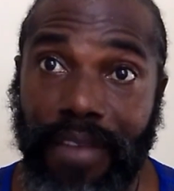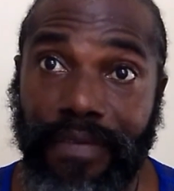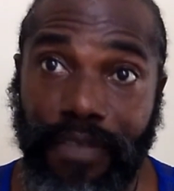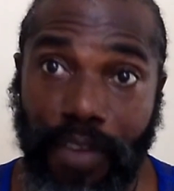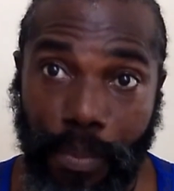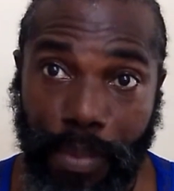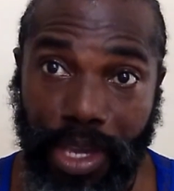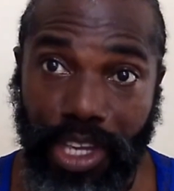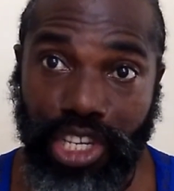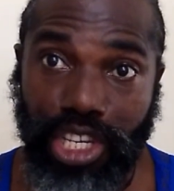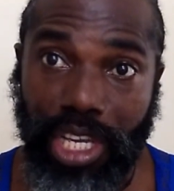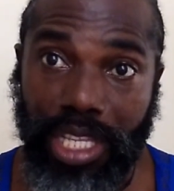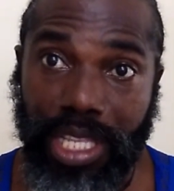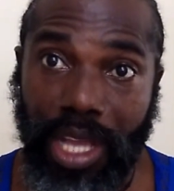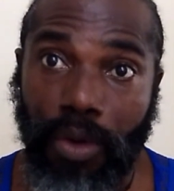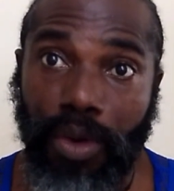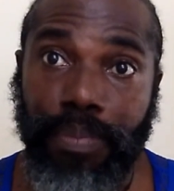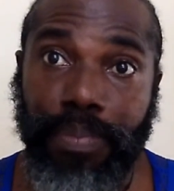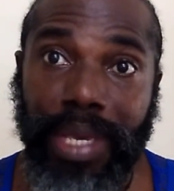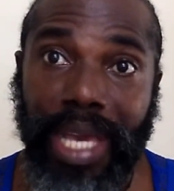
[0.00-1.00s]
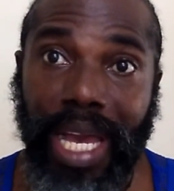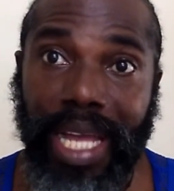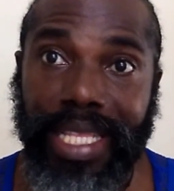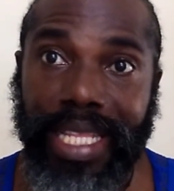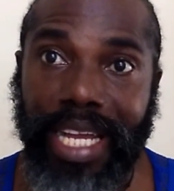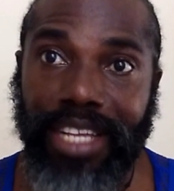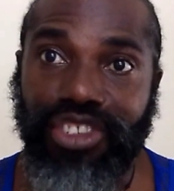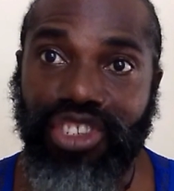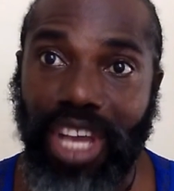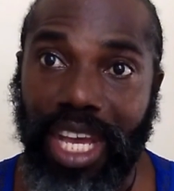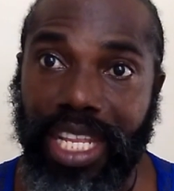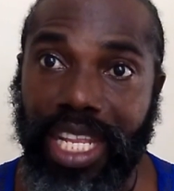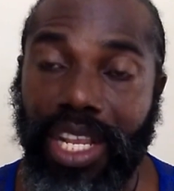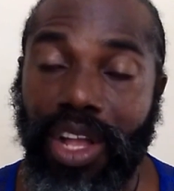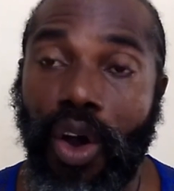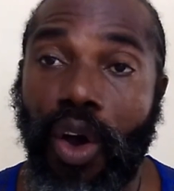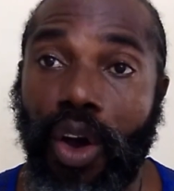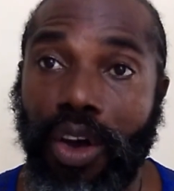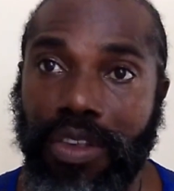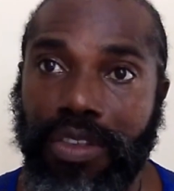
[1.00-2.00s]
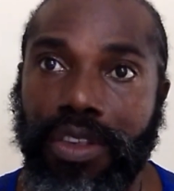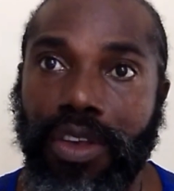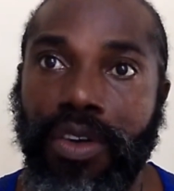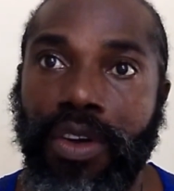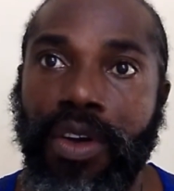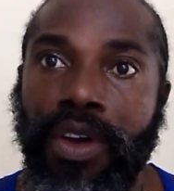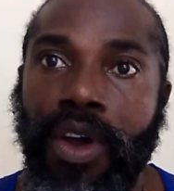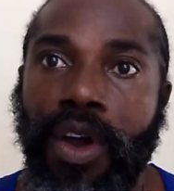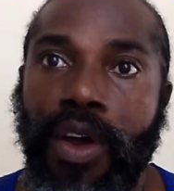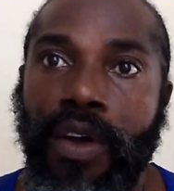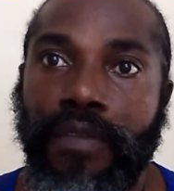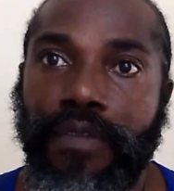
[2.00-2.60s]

information that would be on that channel also